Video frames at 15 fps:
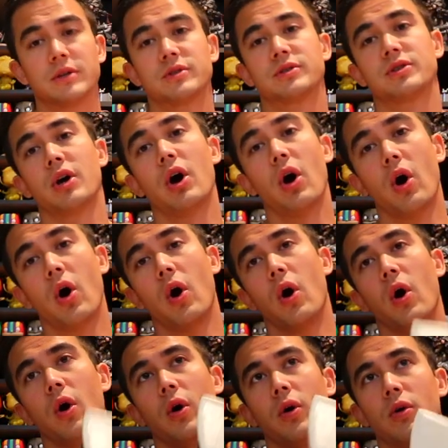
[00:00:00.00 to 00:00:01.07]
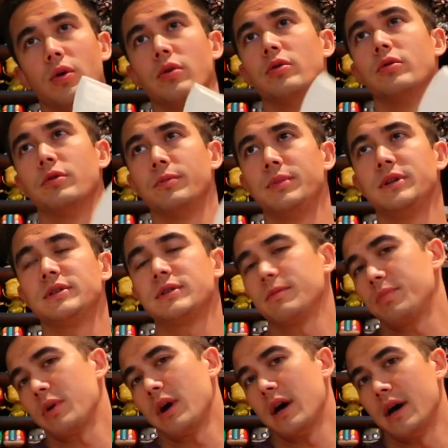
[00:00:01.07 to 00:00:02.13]
So, be
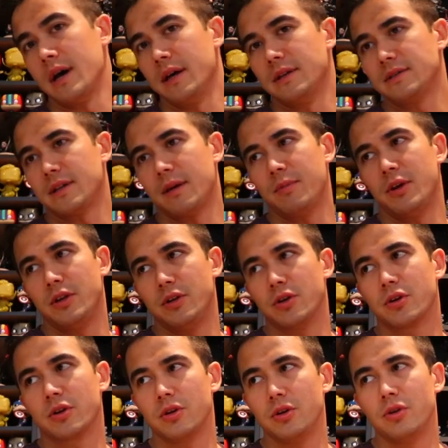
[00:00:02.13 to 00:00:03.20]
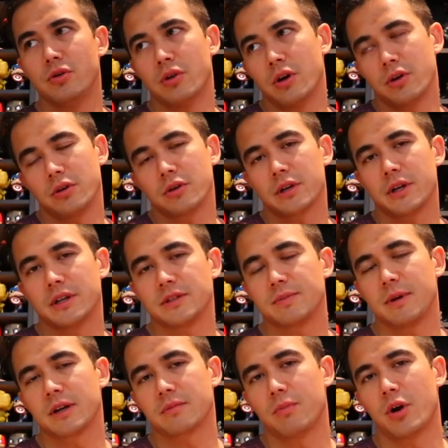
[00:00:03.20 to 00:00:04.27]
surprised. I mean, you're gonna
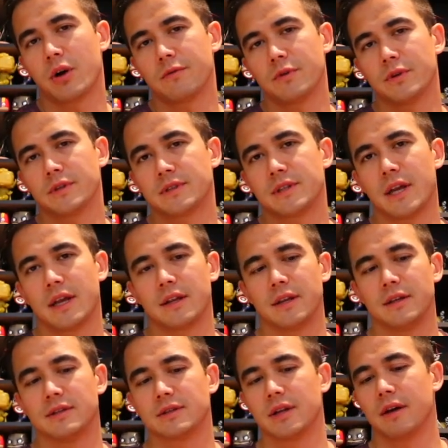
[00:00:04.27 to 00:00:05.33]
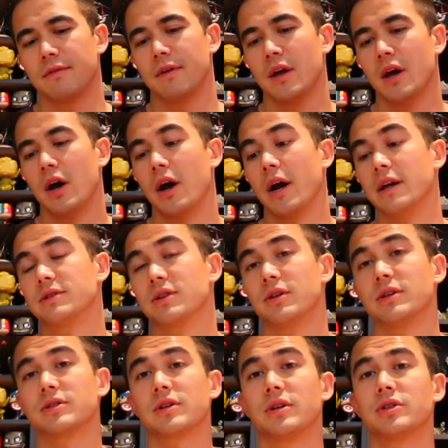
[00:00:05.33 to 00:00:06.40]
expect Marvel and Stan Lee stuff. All right, so
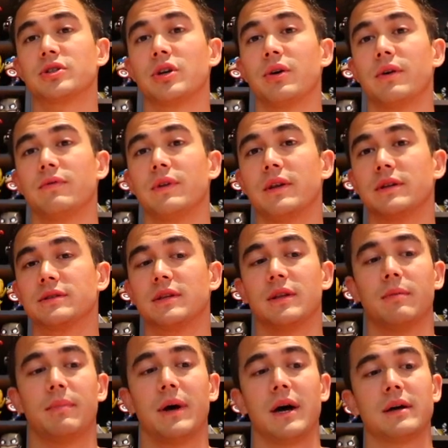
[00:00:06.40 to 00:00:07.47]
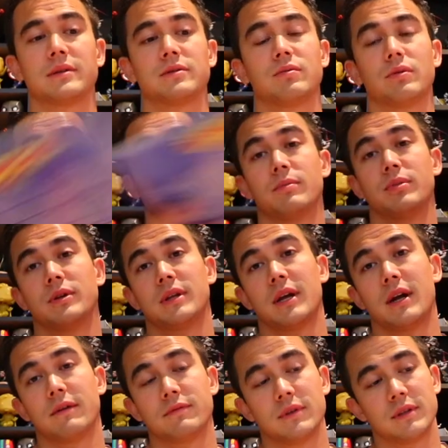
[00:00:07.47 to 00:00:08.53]
this is gonna show everything that's in the box. We're gonna put
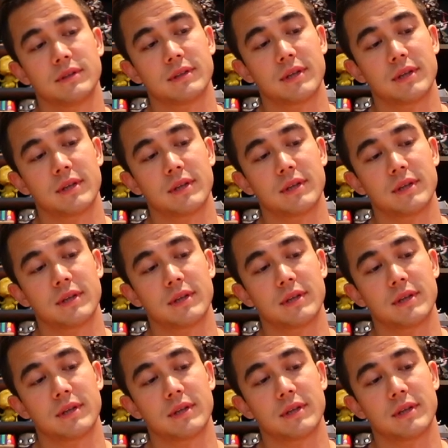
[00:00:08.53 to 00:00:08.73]
that off to the